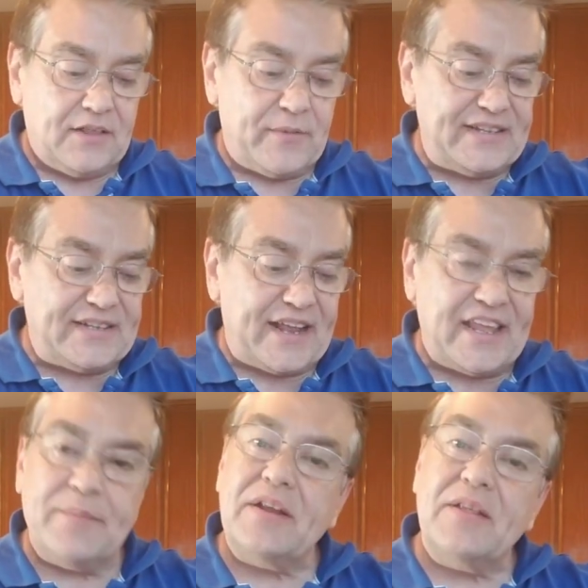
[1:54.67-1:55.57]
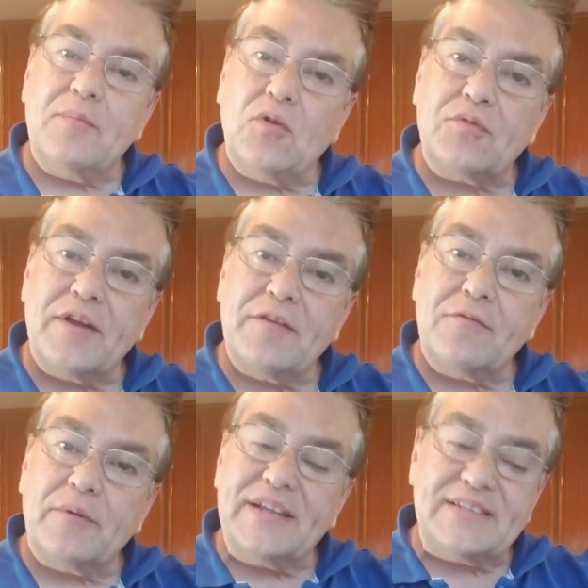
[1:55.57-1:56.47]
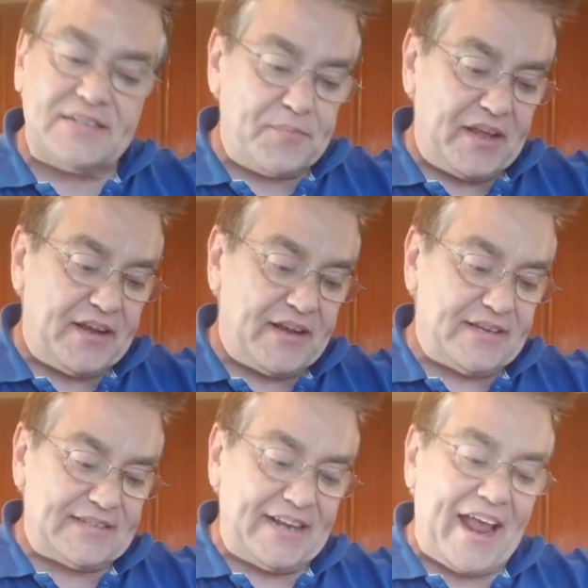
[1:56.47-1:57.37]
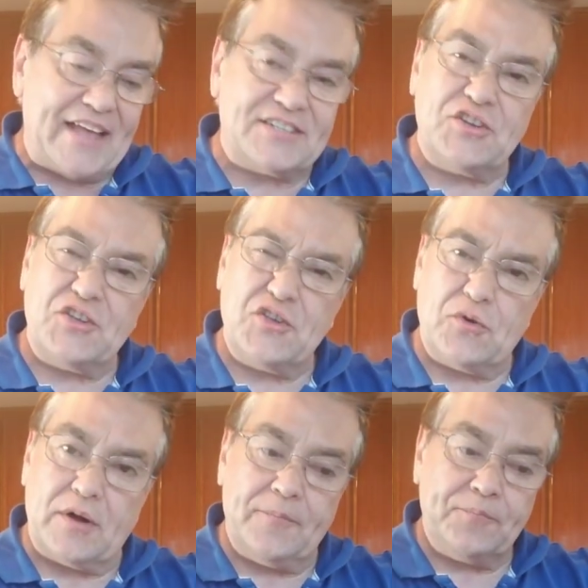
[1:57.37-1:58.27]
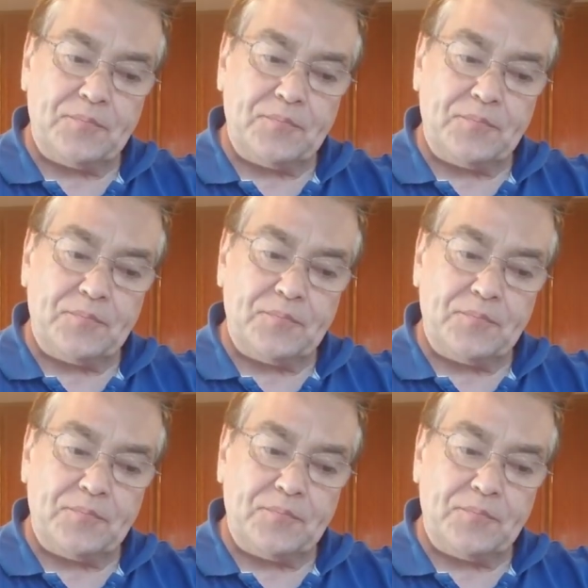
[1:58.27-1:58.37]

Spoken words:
The reason I keep it in the mold 3 to 4 weeks is because it has to cure.